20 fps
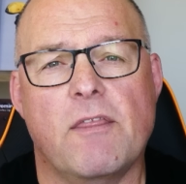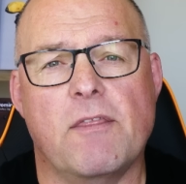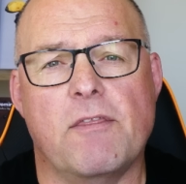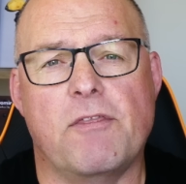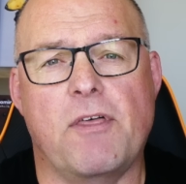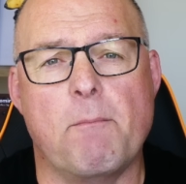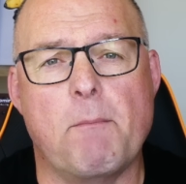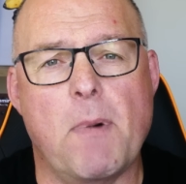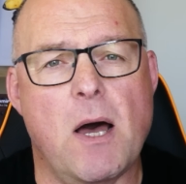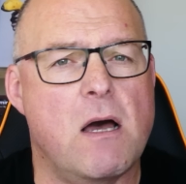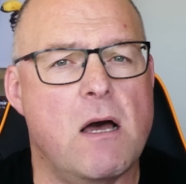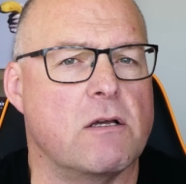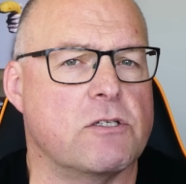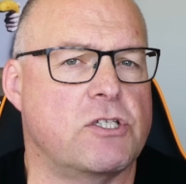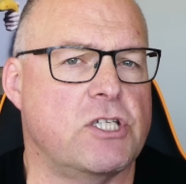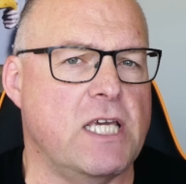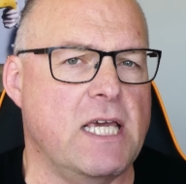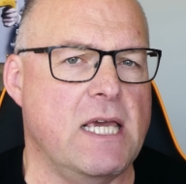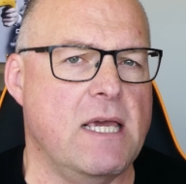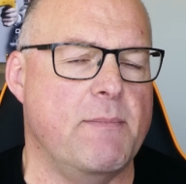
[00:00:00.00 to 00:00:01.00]
The mark
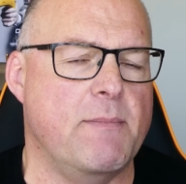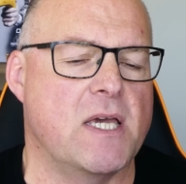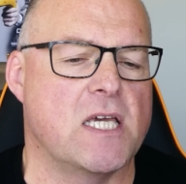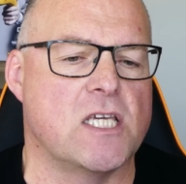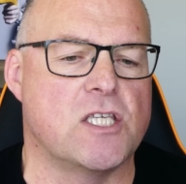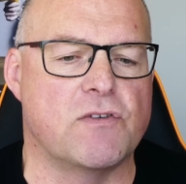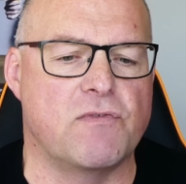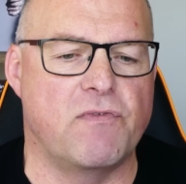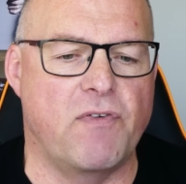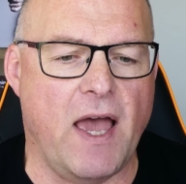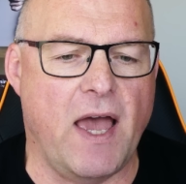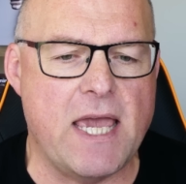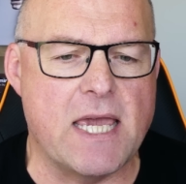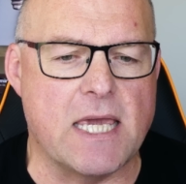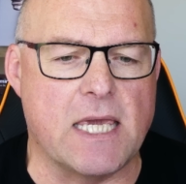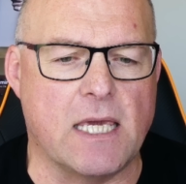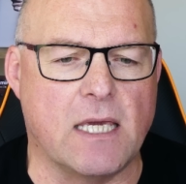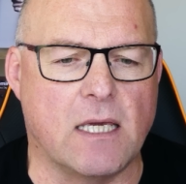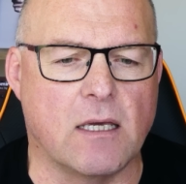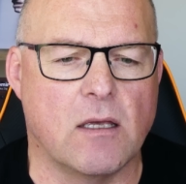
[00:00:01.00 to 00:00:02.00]
scheme is
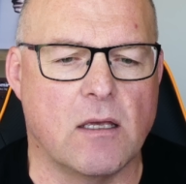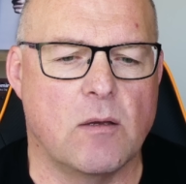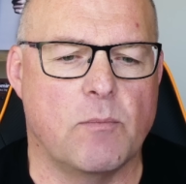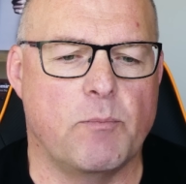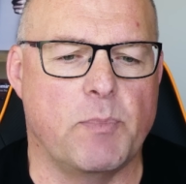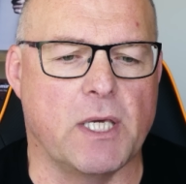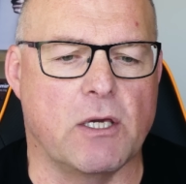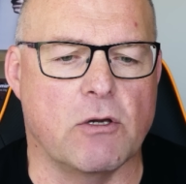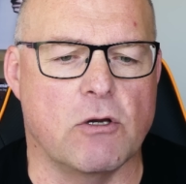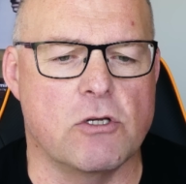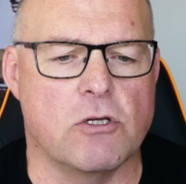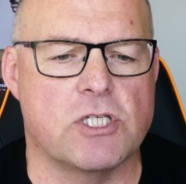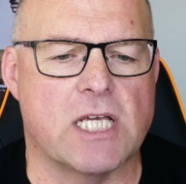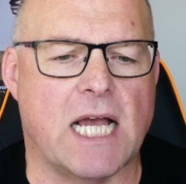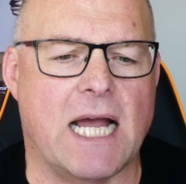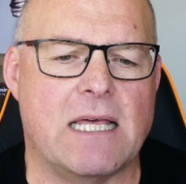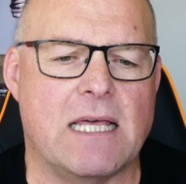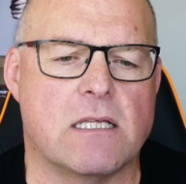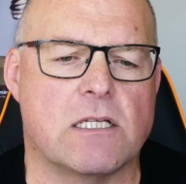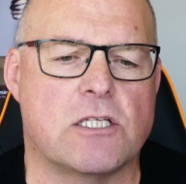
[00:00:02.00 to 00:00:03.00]
vague because
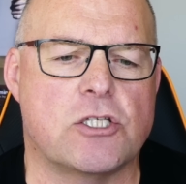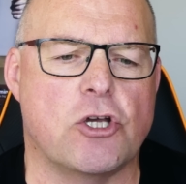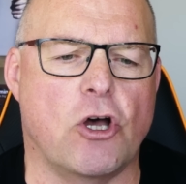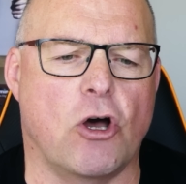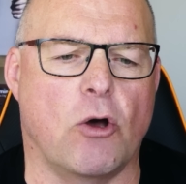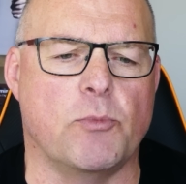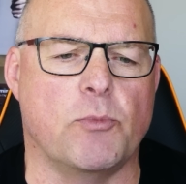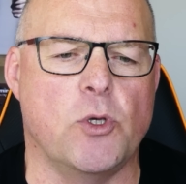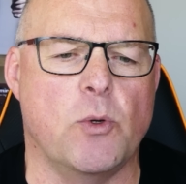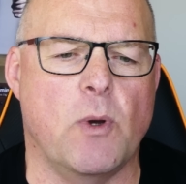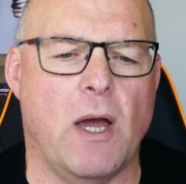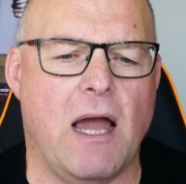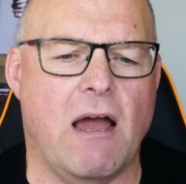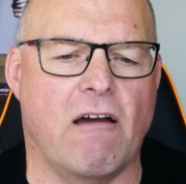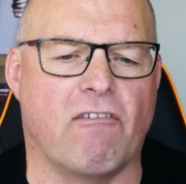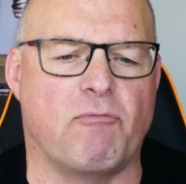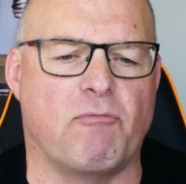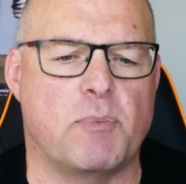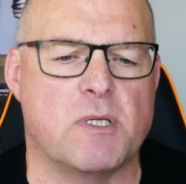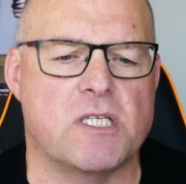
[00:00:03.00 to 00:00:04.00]
at the top you
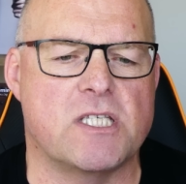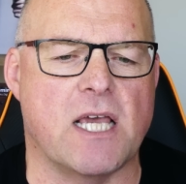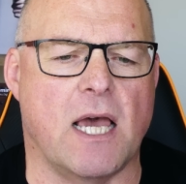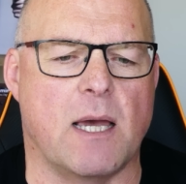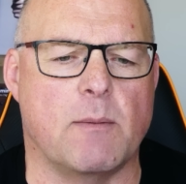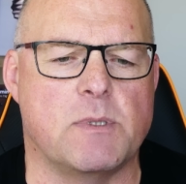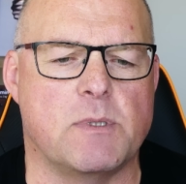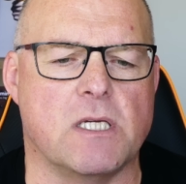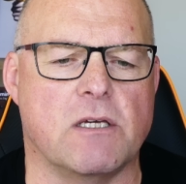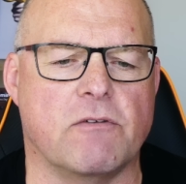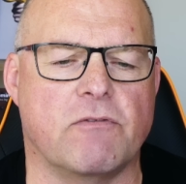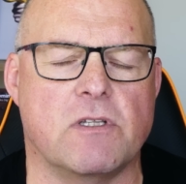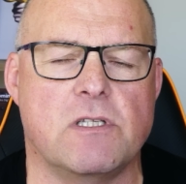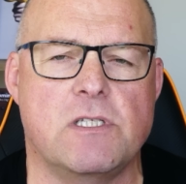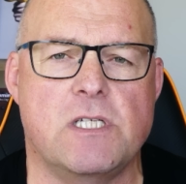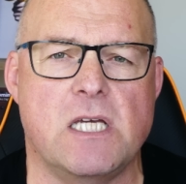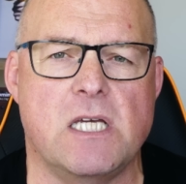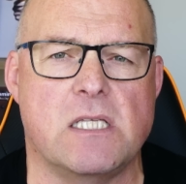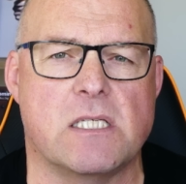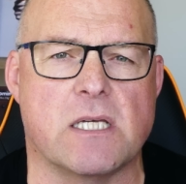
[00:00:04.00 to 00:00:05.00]
have perceptive and
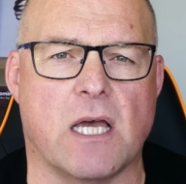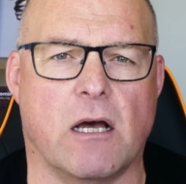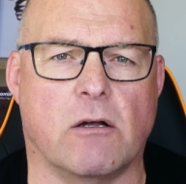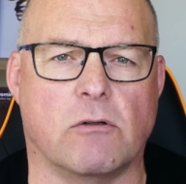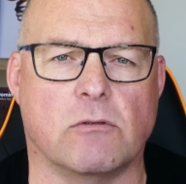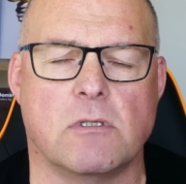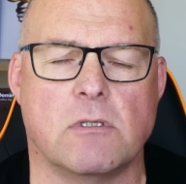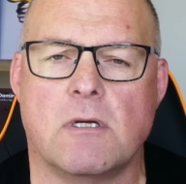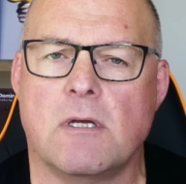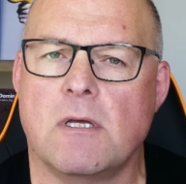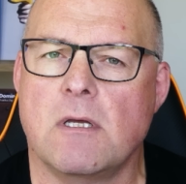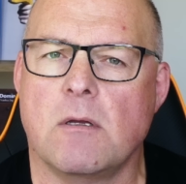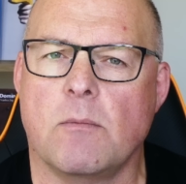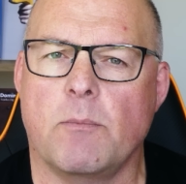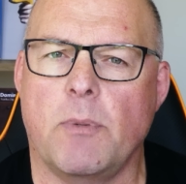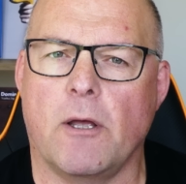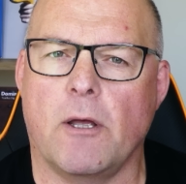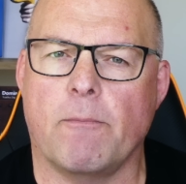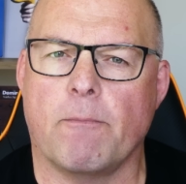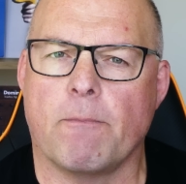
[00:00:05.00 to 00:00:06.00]
detailed.
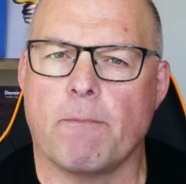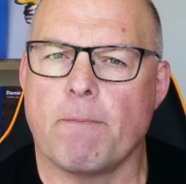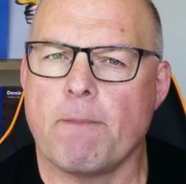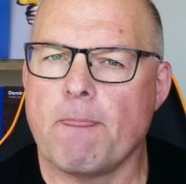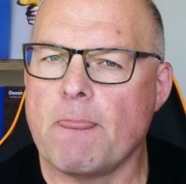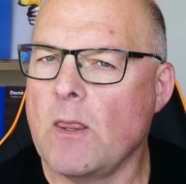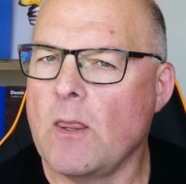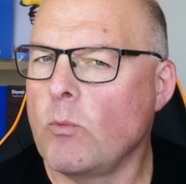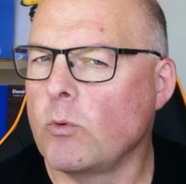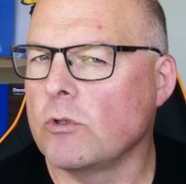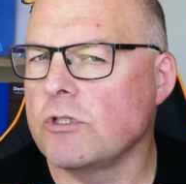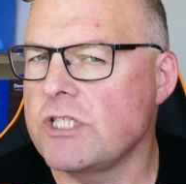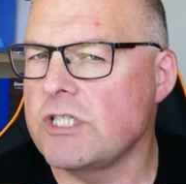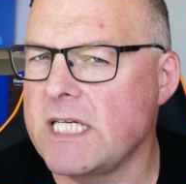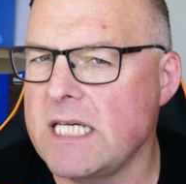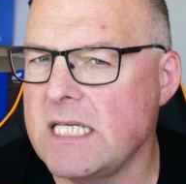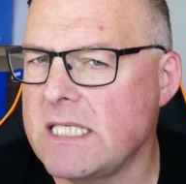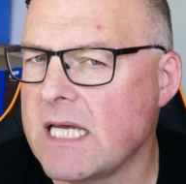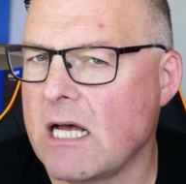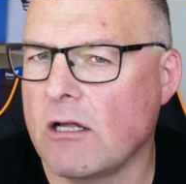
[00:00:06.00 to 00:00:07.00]
But what does
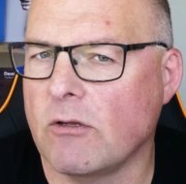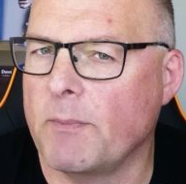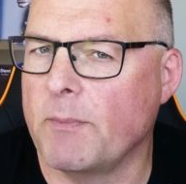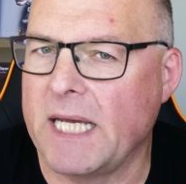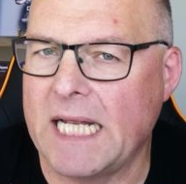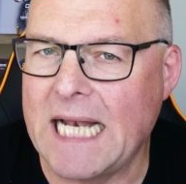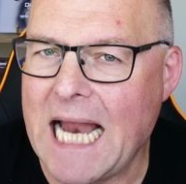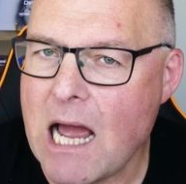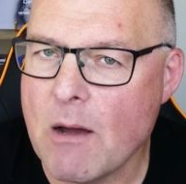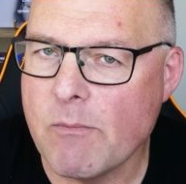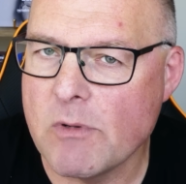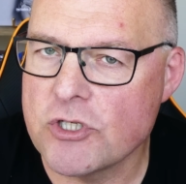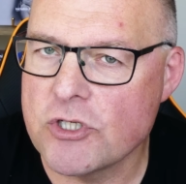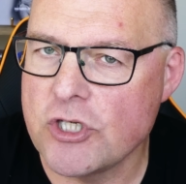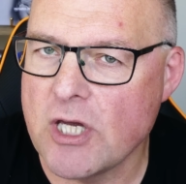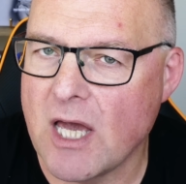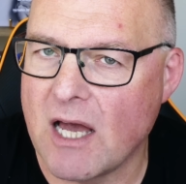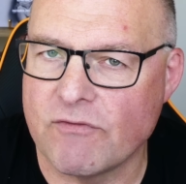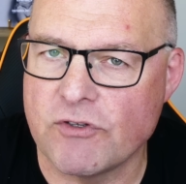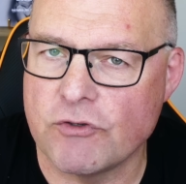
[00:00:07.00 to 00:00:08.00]
detailed mean? How much do
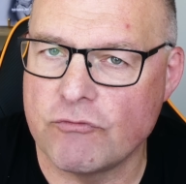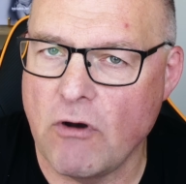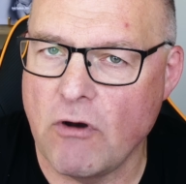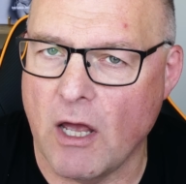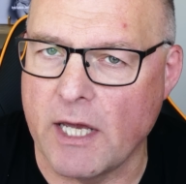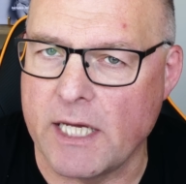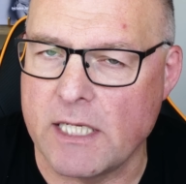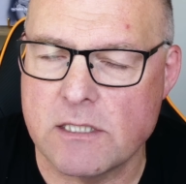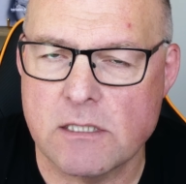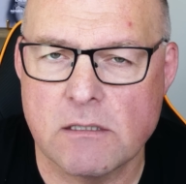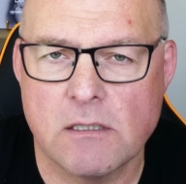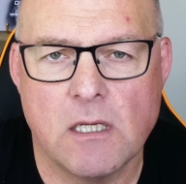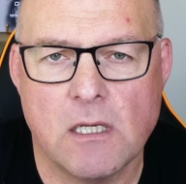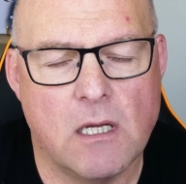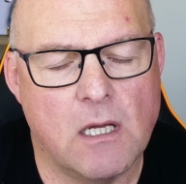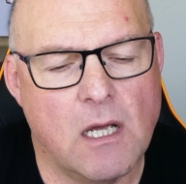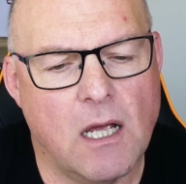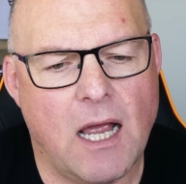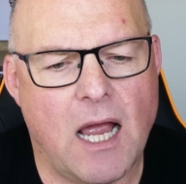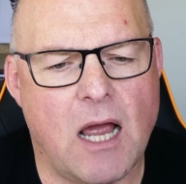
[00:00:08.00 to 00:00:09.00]
you have to write?
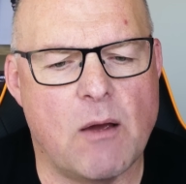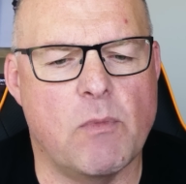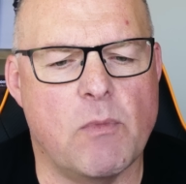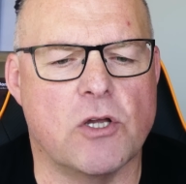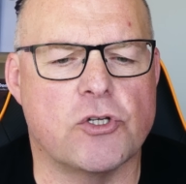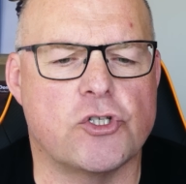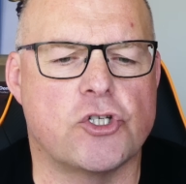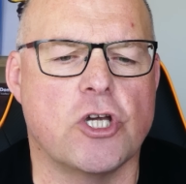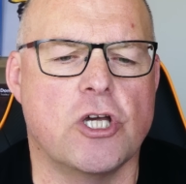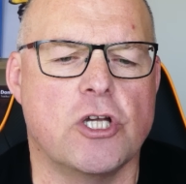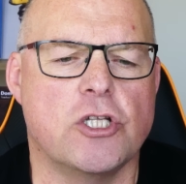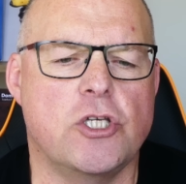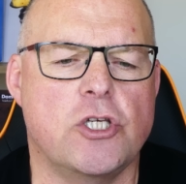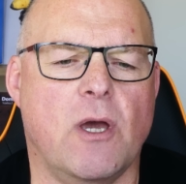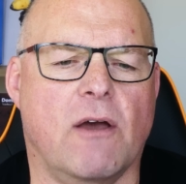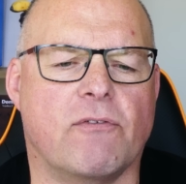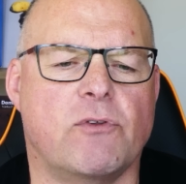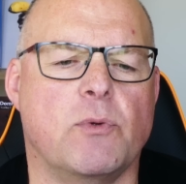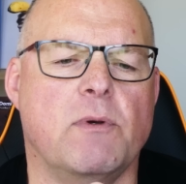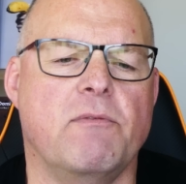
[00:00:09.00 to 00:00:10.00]
How much do you
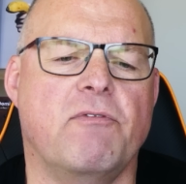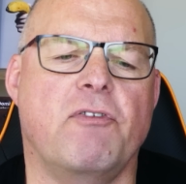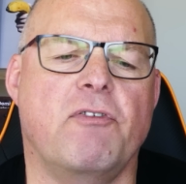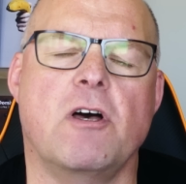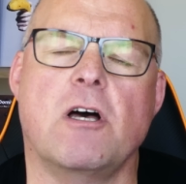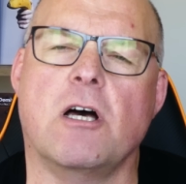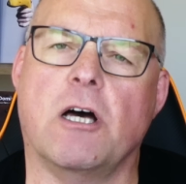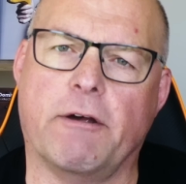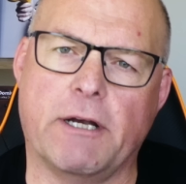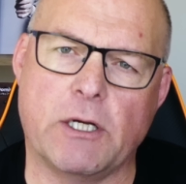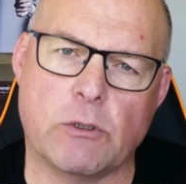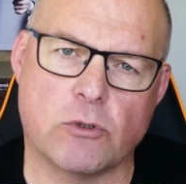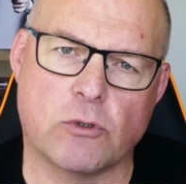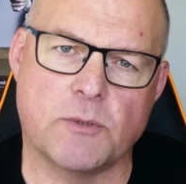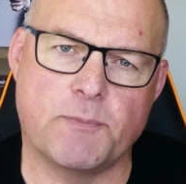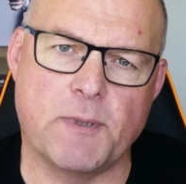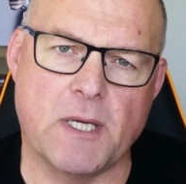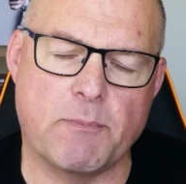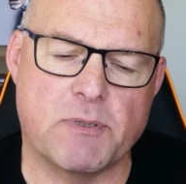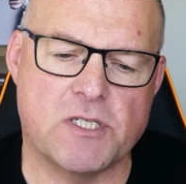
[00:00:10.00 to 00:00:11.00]
have to infer in order to
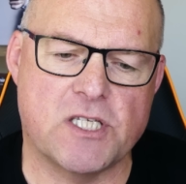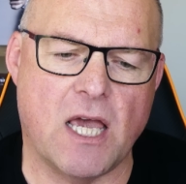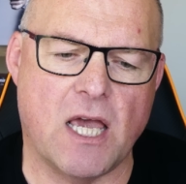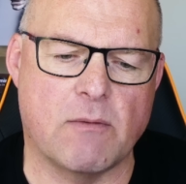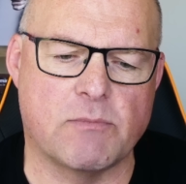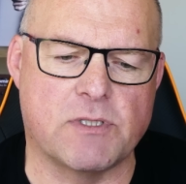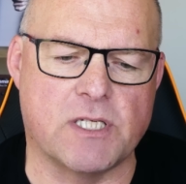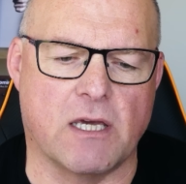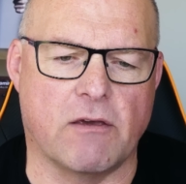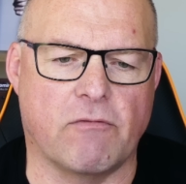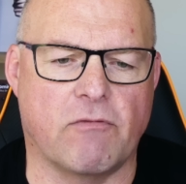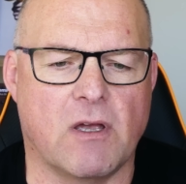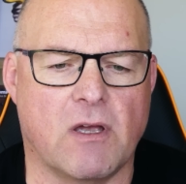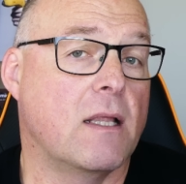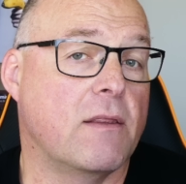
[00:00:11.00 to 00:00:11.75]
be perceptive?